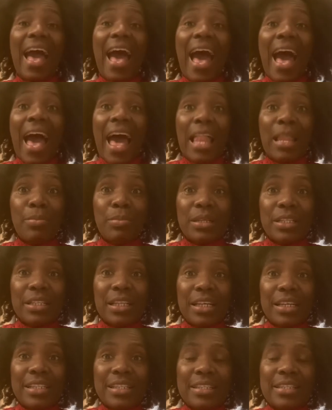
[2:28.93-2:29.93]
Almond
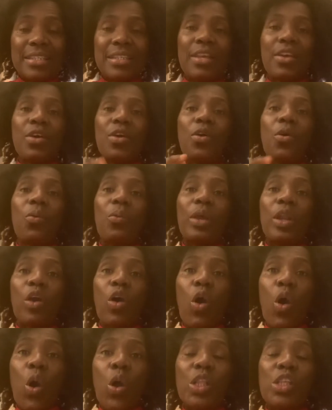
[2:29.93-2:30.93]
nuts will
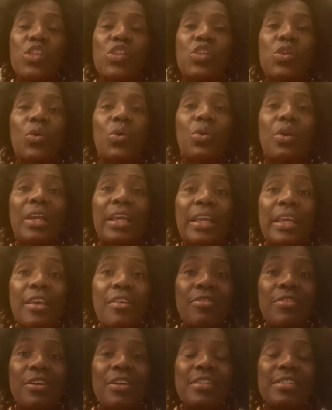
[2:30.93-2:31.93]
also
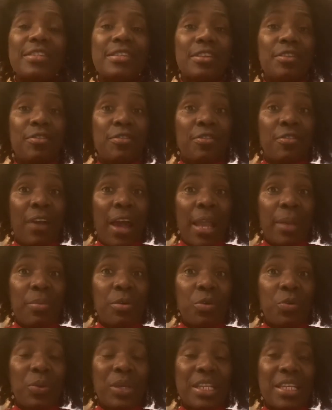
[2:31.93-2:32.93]
give us the fiber
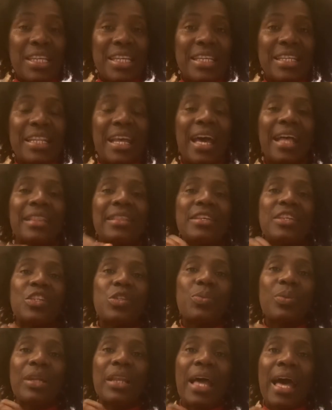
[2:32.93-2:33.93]
we need, and this
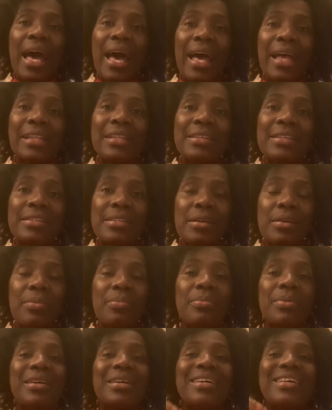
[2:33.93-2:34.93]
will add
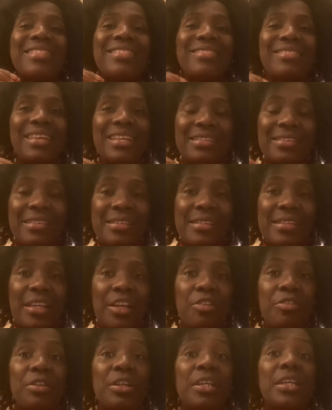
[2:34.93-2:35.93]
some
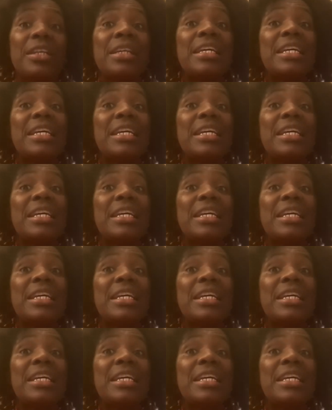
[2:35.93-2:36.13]
necessary,